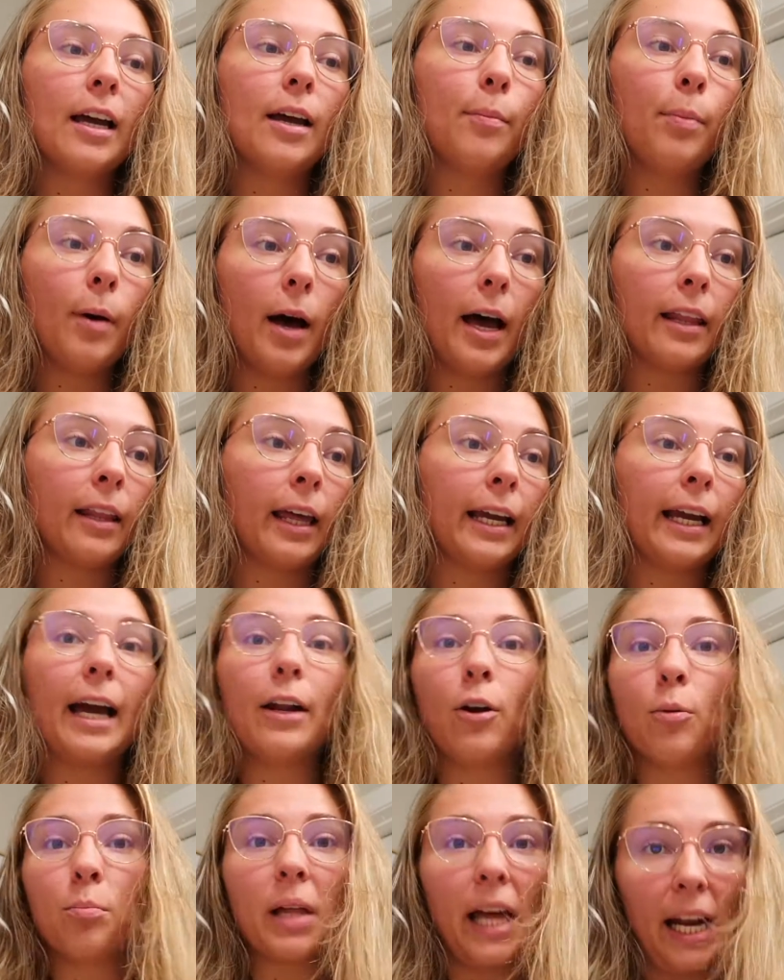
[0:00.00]
but like
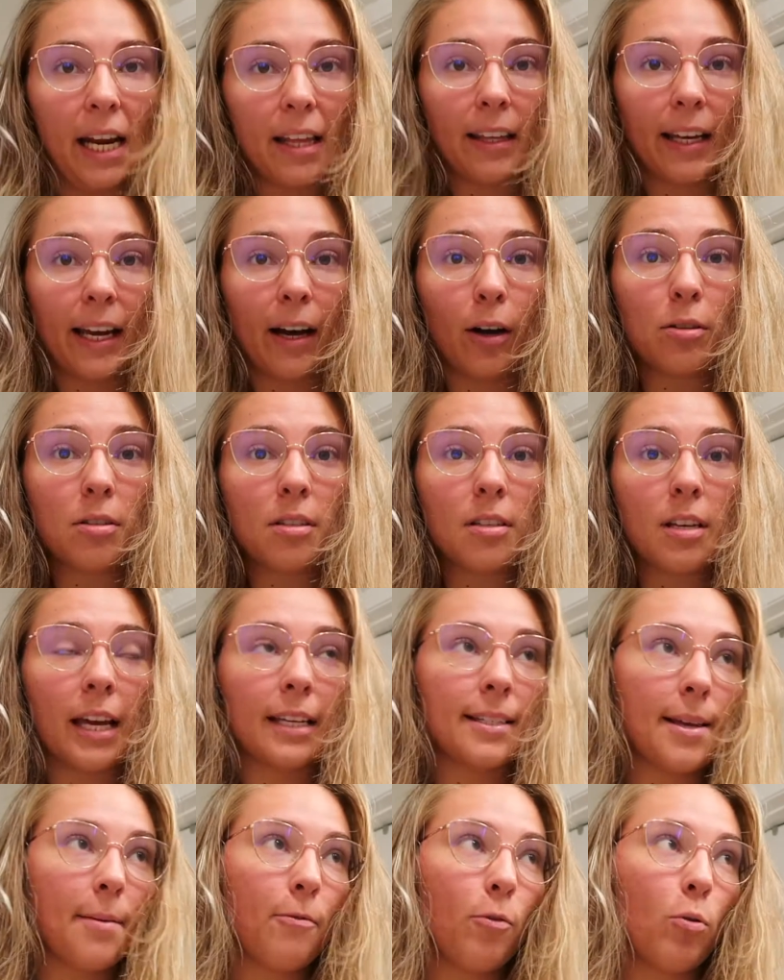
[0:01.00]
I don't play anything else
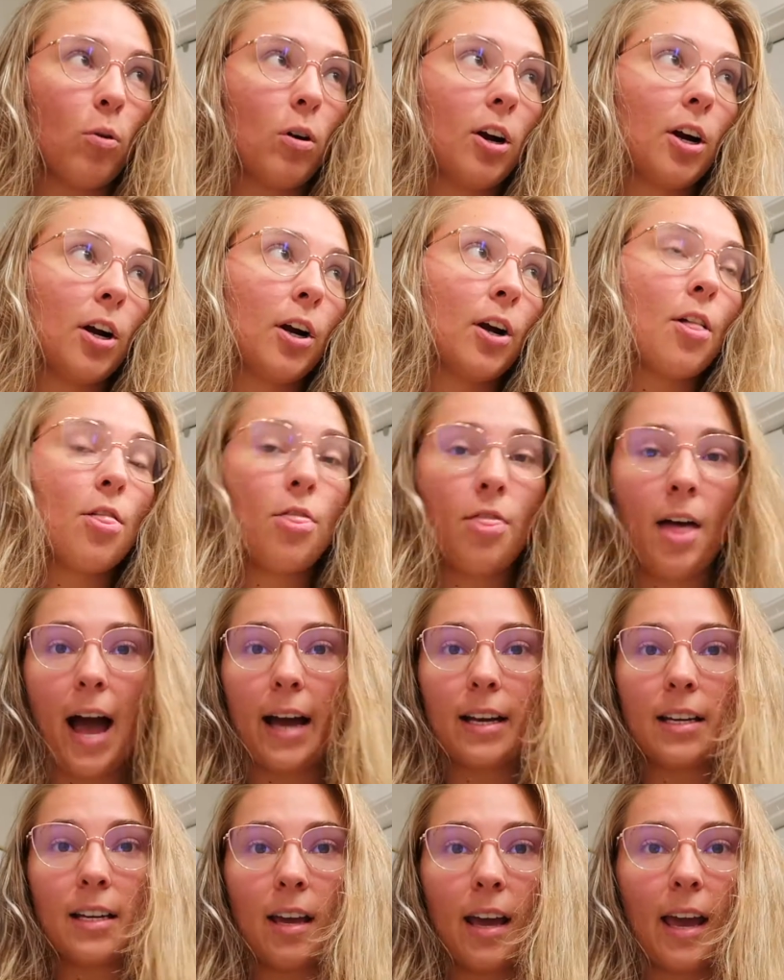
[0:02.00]
except for
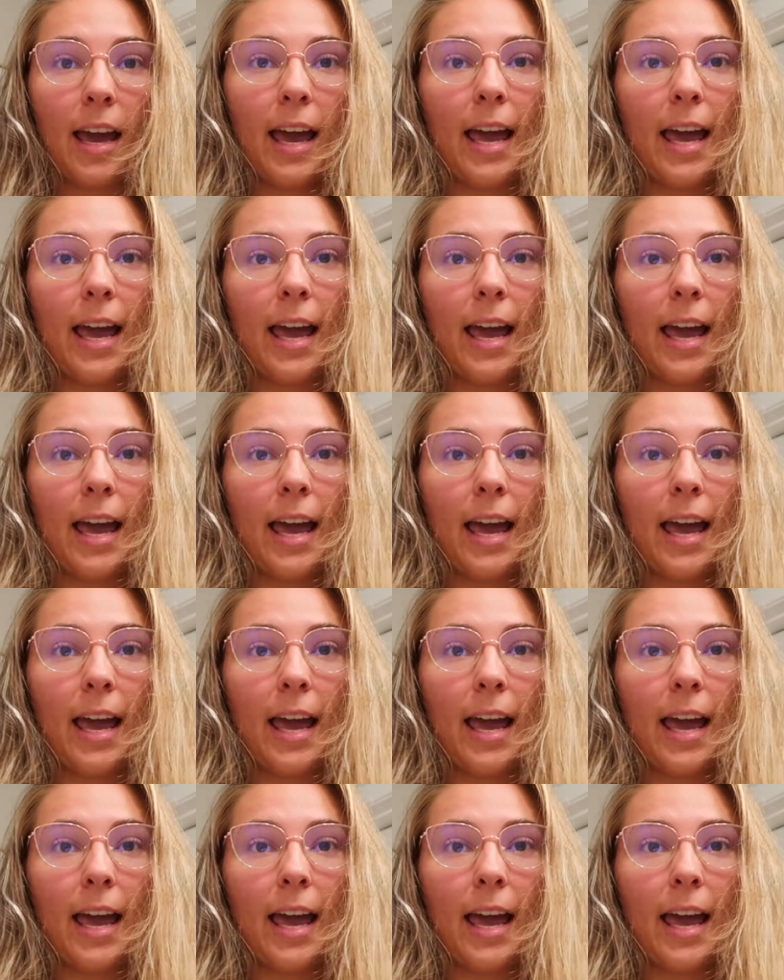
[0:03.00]
that,